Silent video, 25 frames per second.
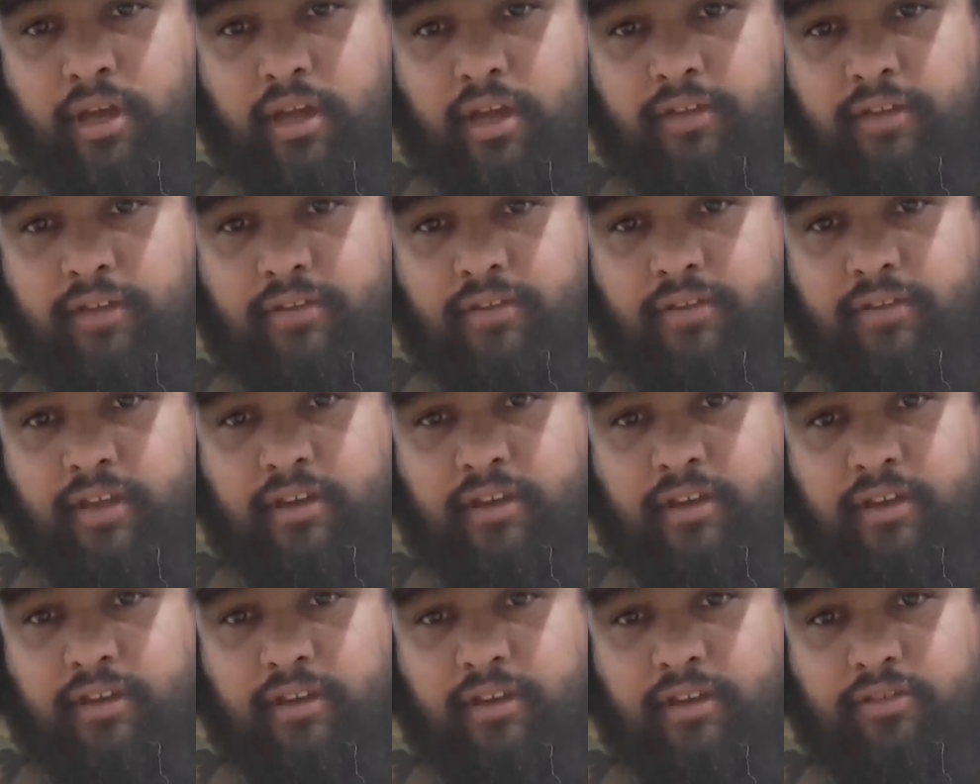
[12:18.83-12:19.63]
stay
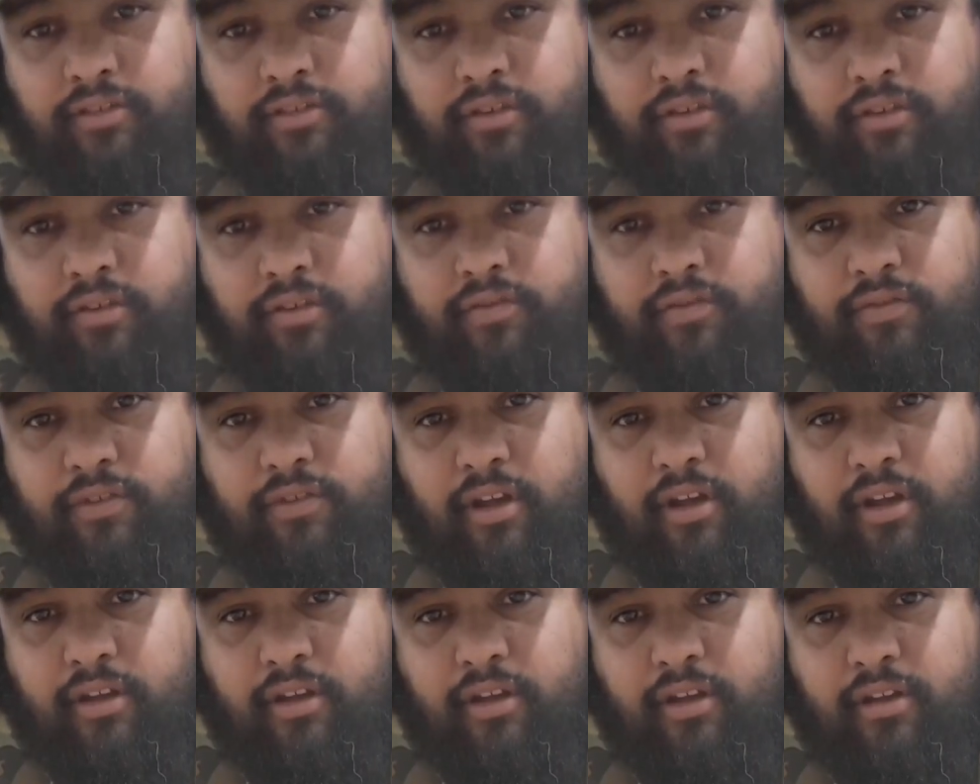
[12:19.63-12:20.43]
next to you,
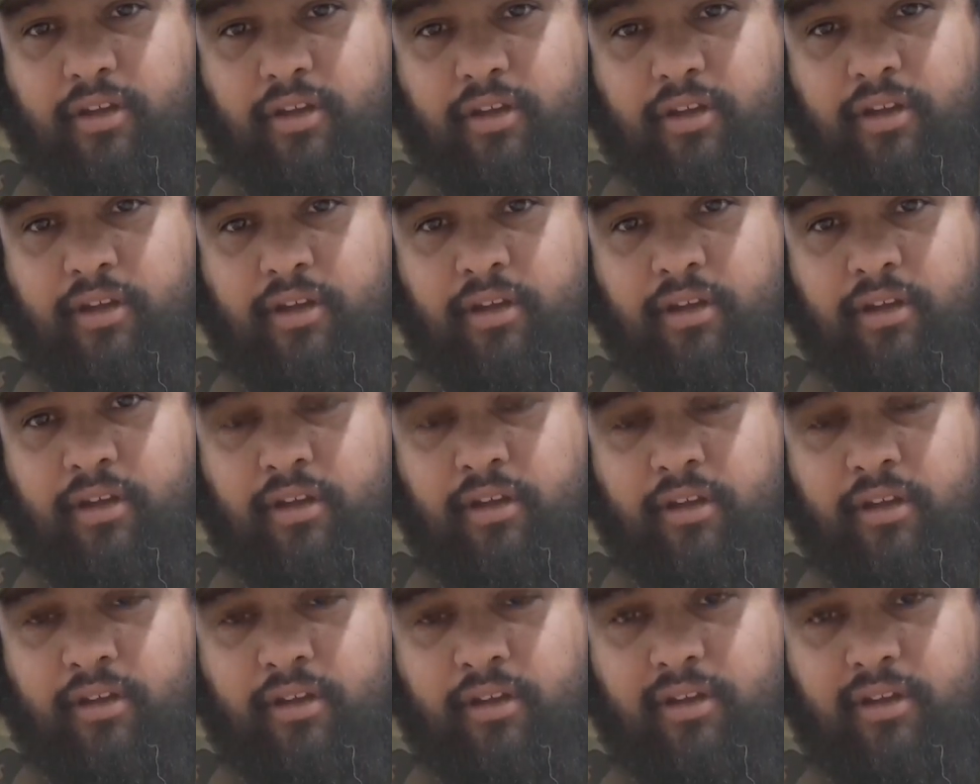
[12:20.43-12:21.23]
Dog
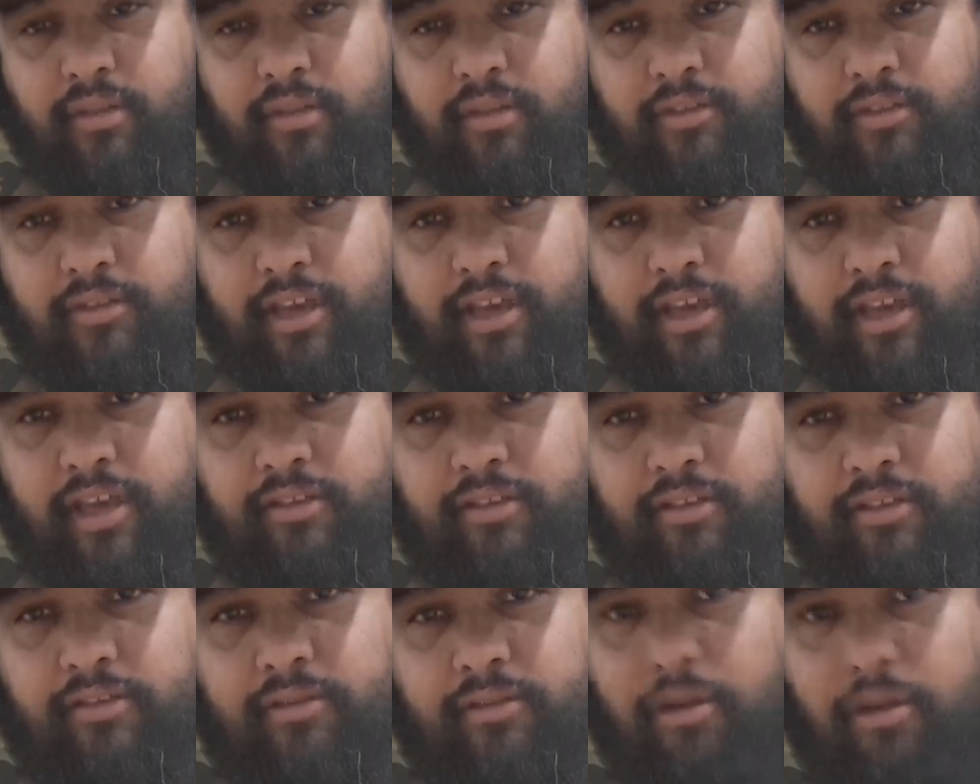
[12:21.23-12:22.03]
Lips can't too.